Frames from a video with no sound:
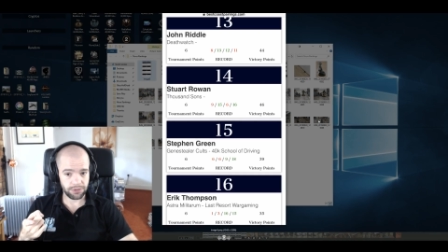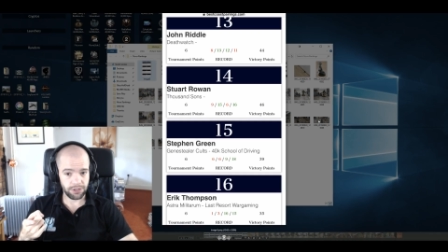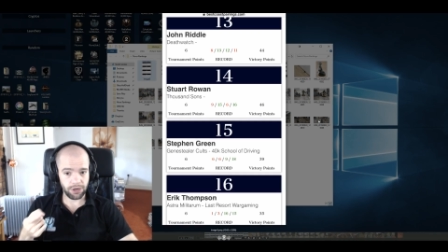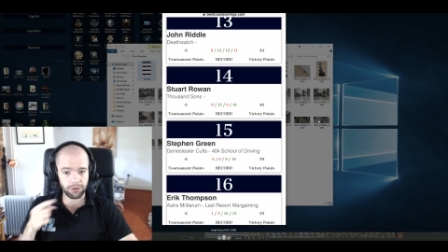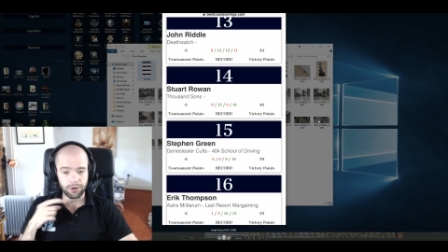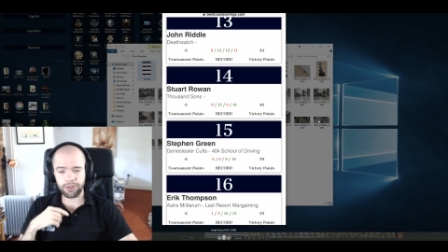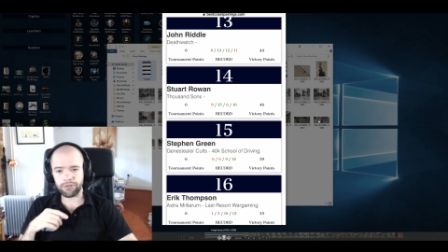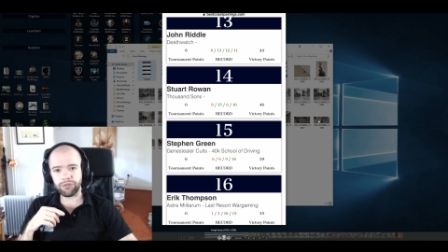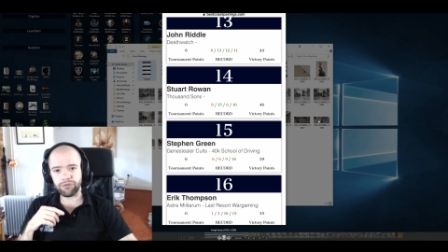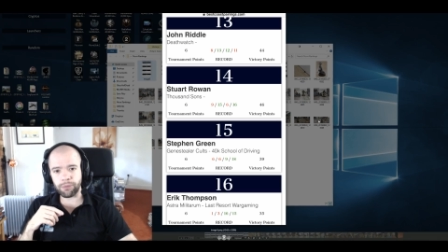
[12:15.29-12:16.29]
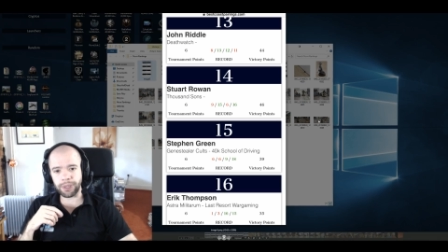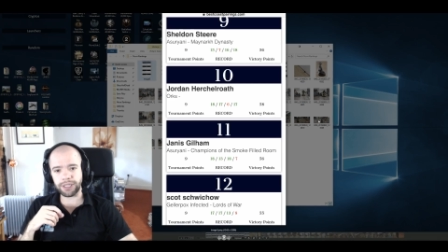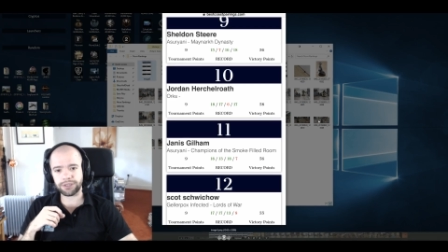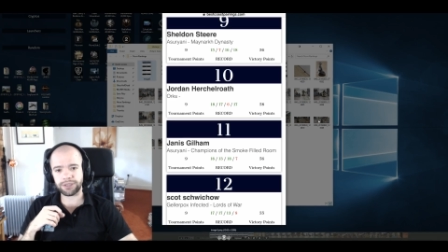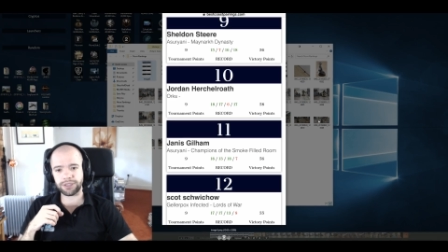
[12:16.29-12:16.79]
Oh, are there any
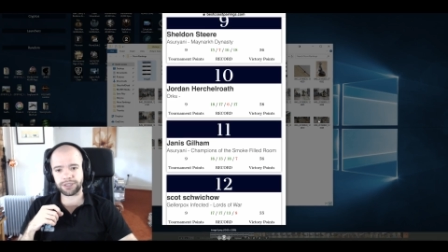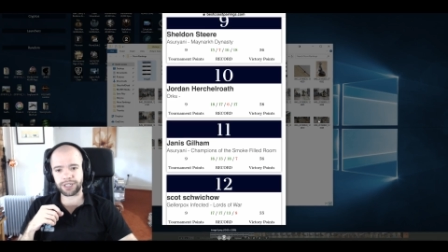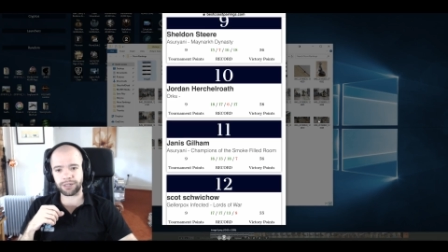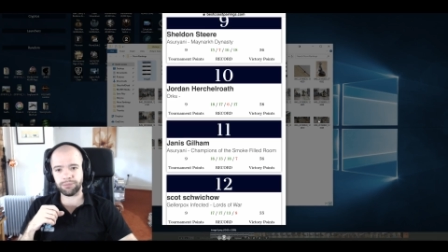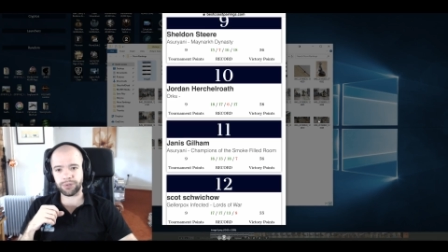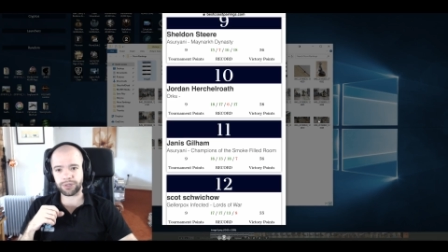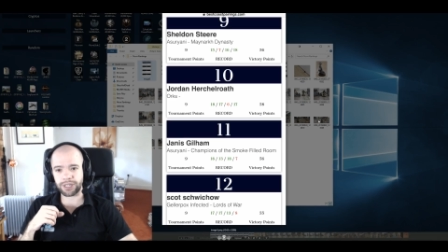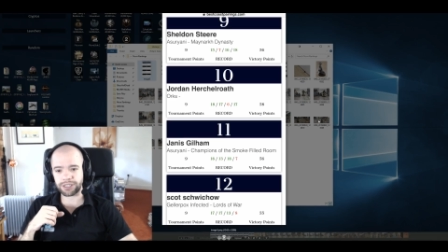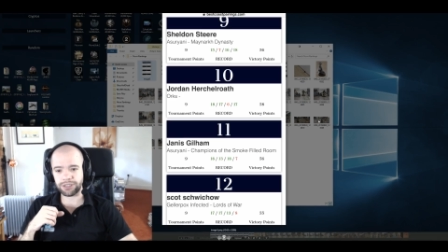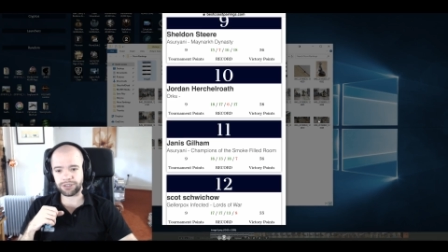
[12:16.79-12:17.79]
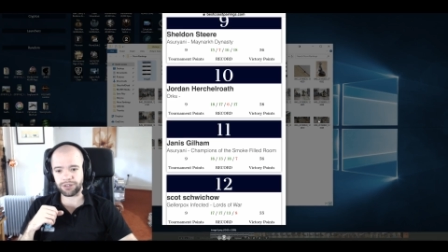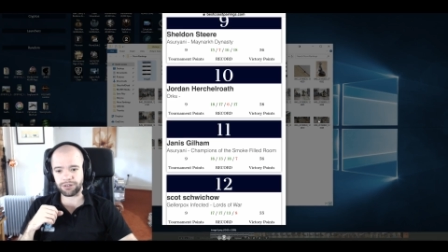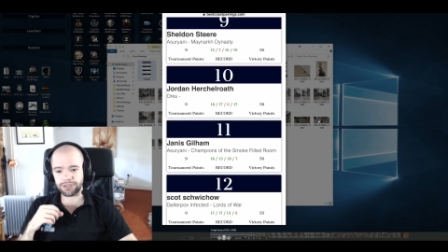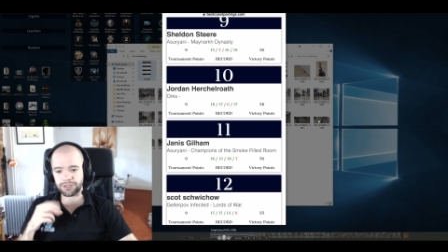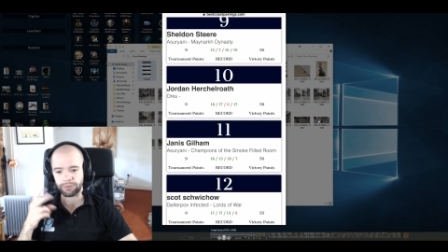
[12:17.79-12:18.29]
repeats in the second pod, actually?
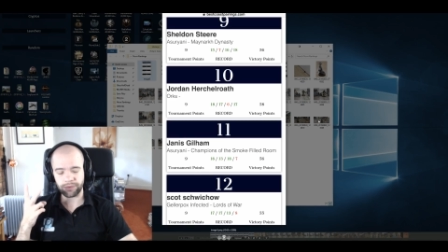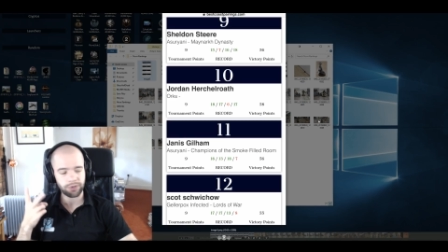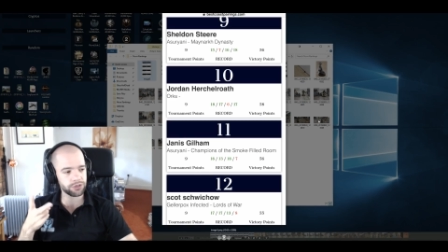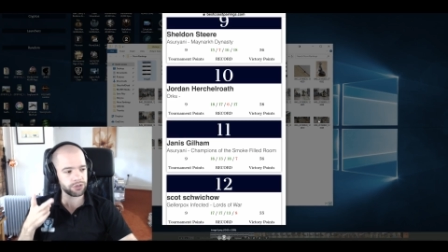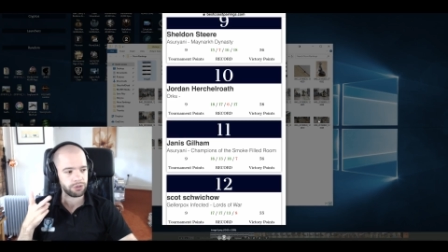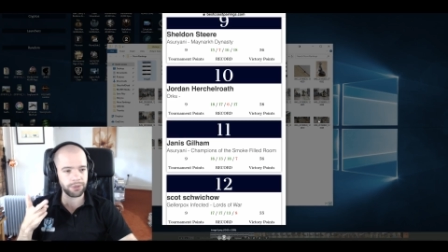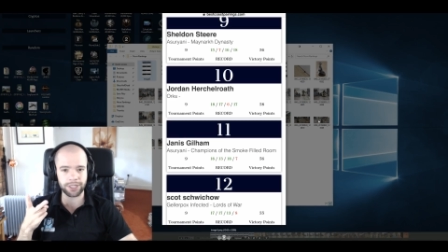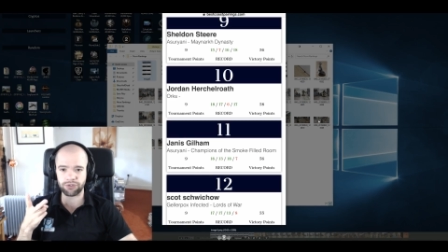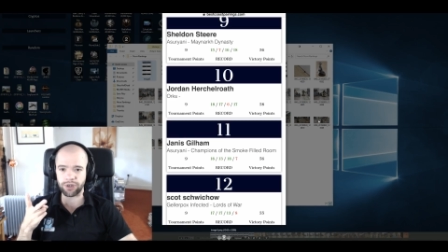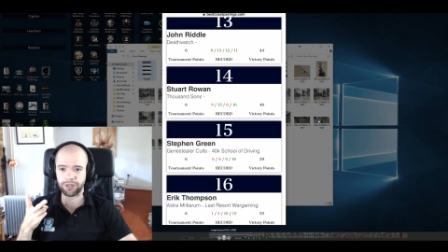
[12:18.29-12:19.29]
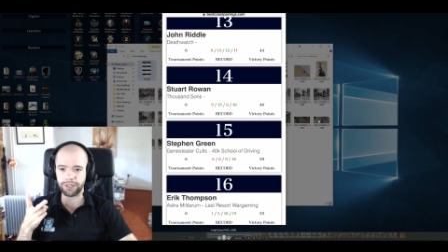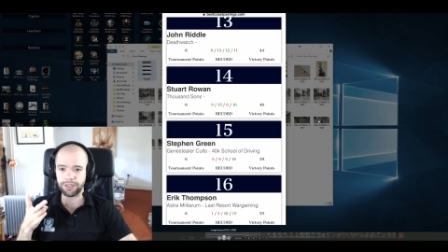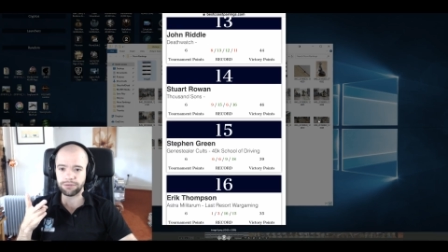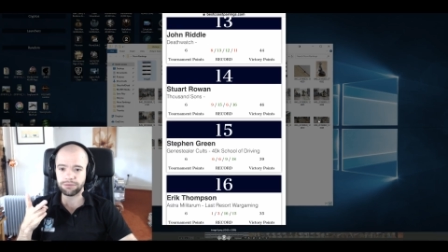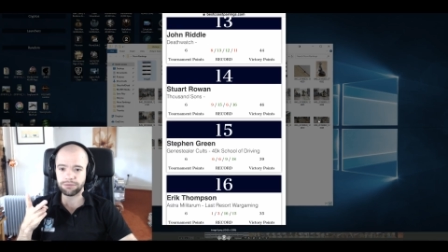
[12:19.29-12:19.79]
Sorry. So we've got two Azurani,
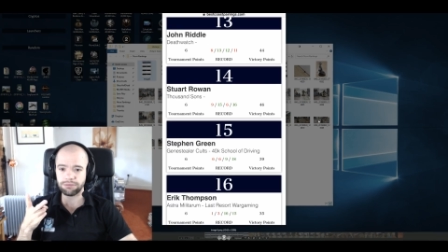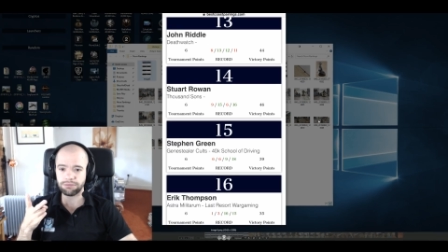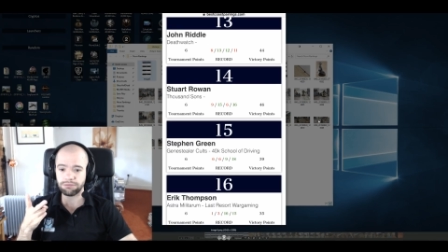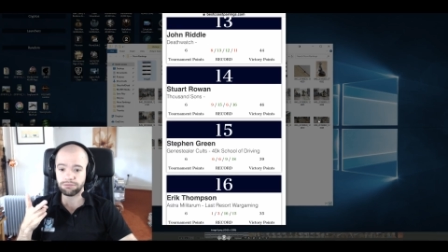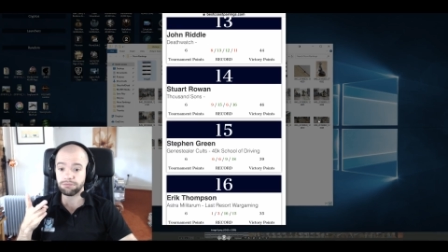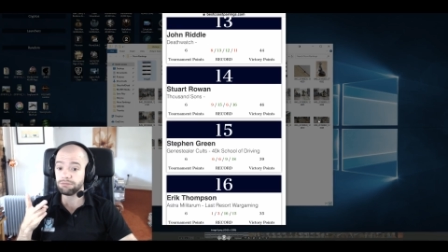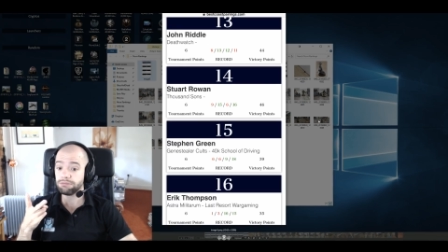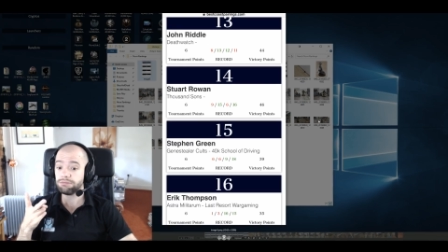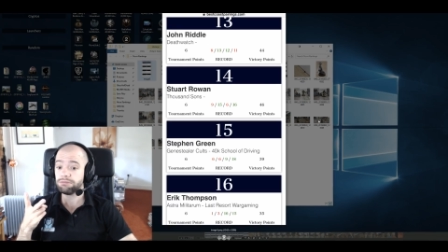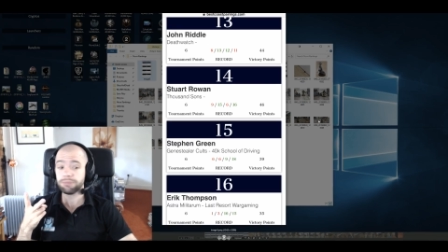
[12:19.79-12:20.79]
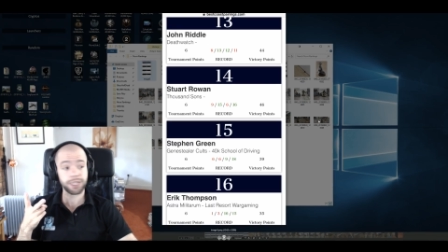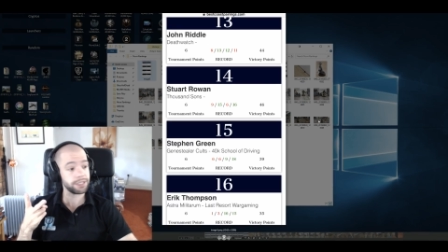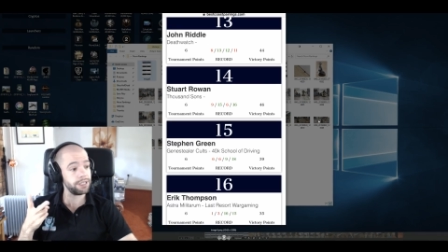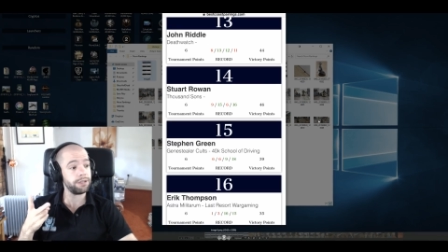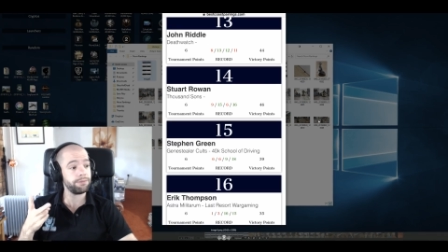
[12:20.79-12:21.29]
but that's
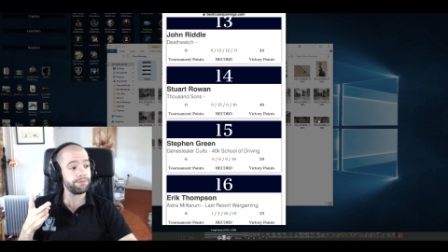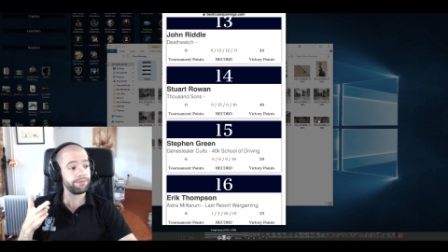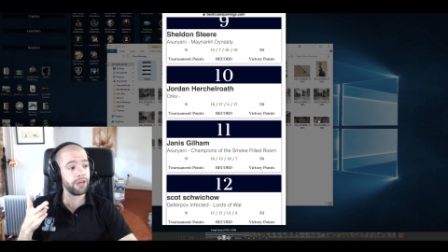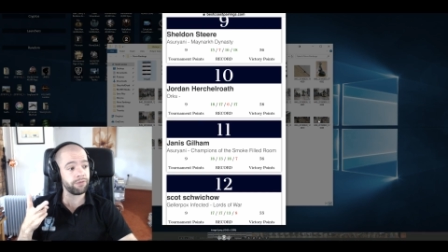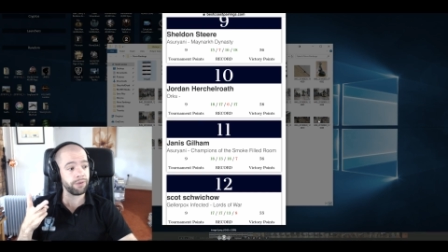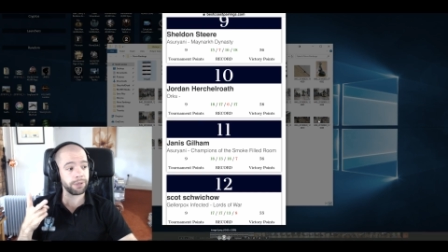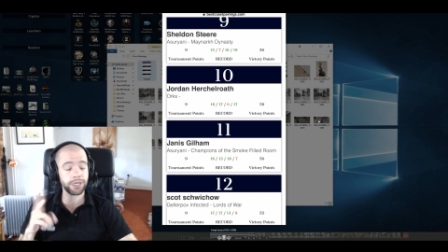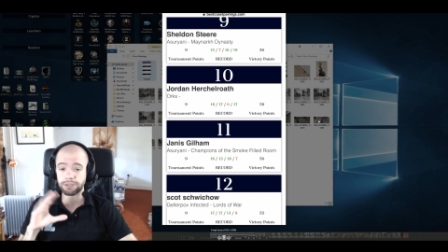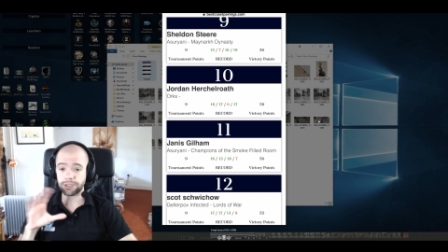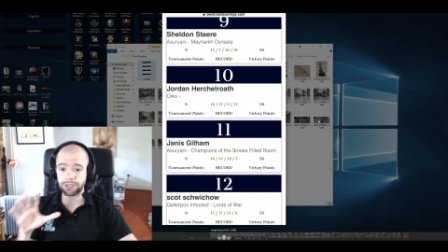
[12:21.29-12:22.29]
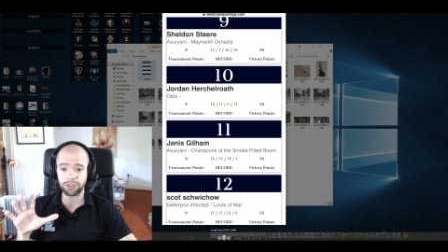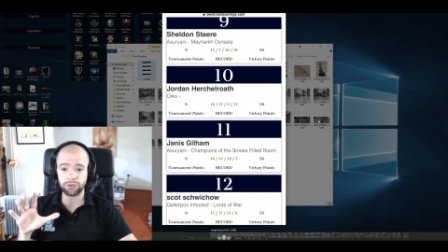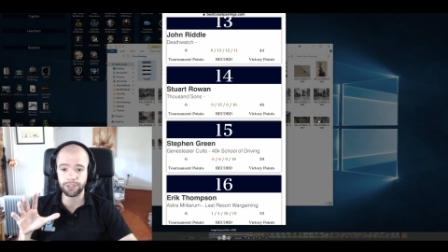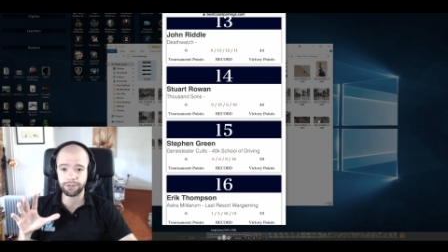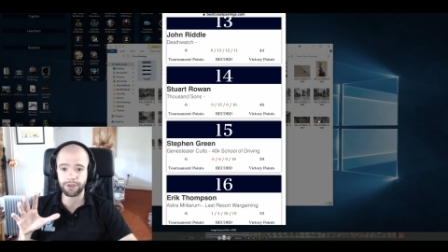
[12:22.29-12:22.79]
it. Everybody else is a
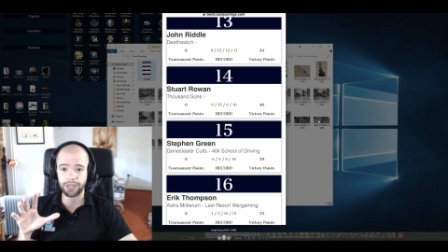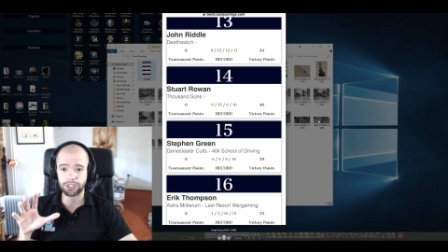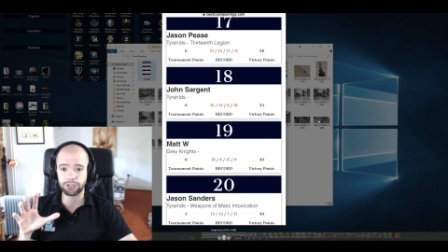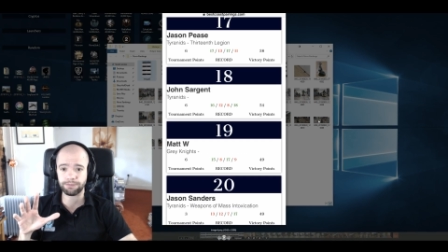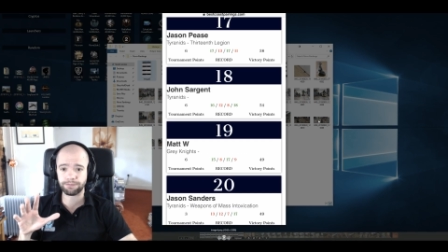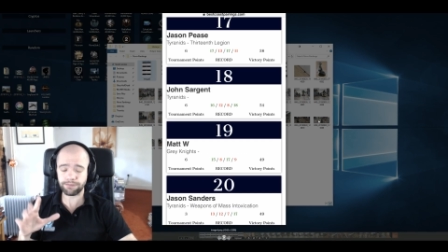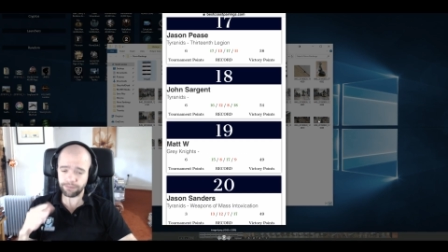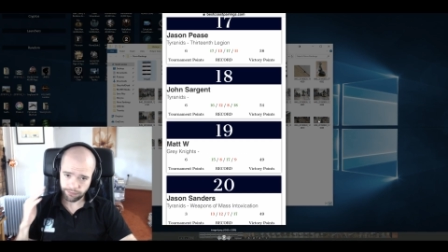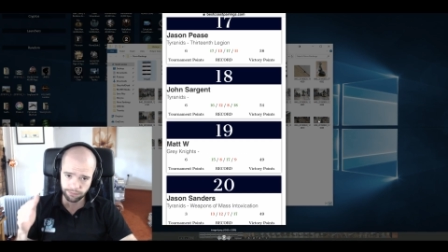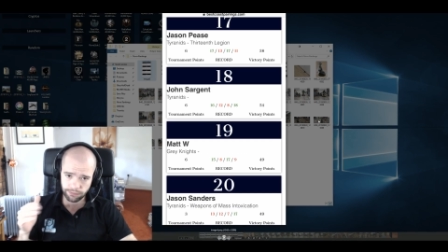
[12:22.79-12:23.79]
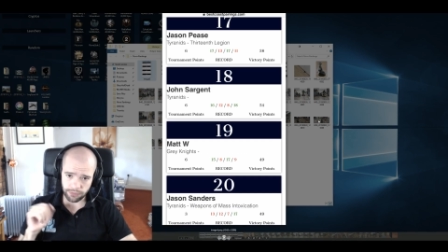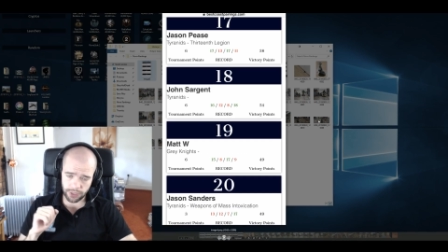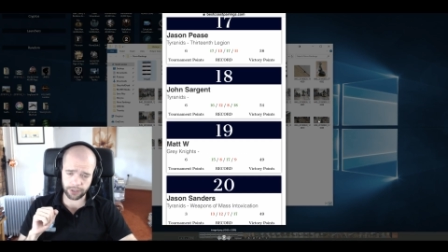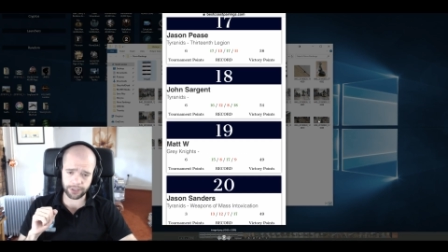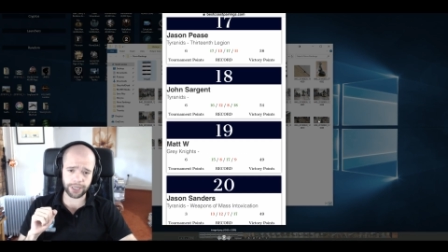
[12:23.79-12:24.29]
unique faction.
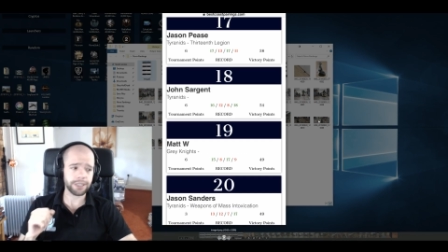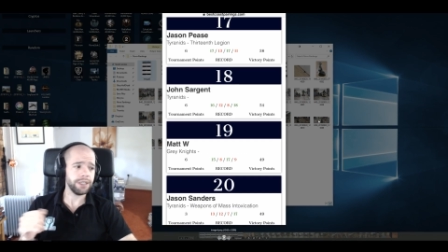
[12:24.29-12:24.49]
Okay,